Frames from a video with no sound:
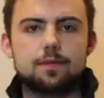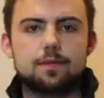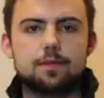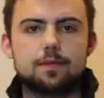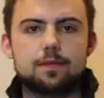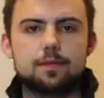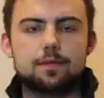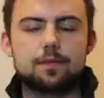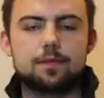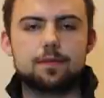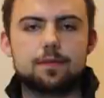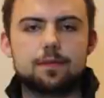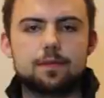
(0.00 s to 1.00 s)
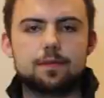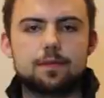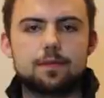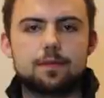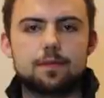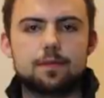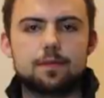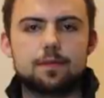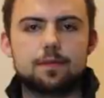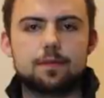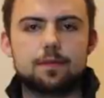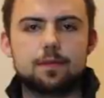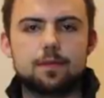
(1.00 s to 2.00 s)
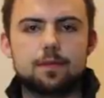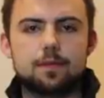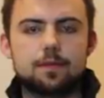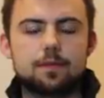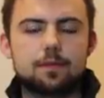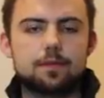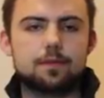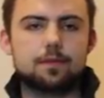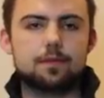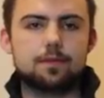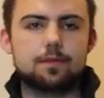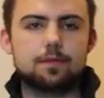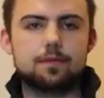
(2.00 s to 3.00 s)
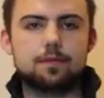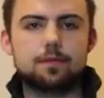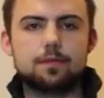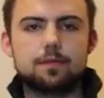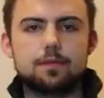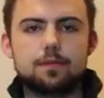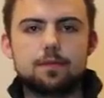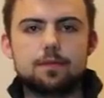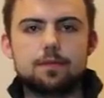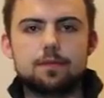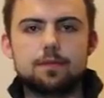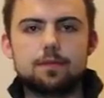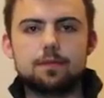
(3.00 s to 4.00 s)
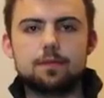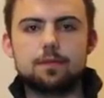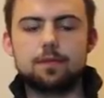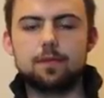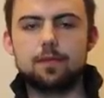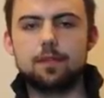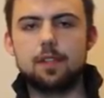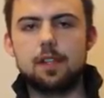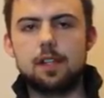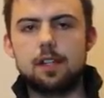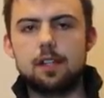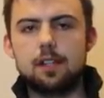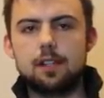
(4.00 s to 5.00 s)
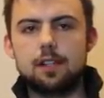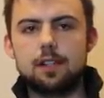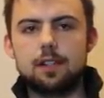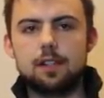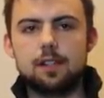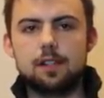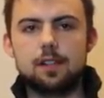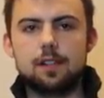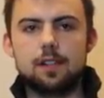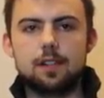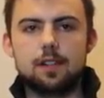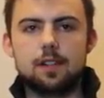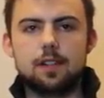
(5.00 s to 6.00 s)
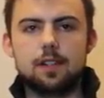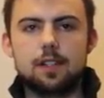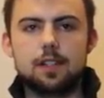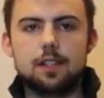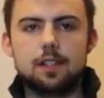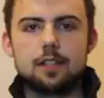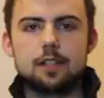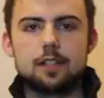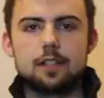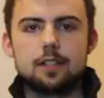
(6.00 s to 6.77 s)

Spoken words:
This person isn't speaking.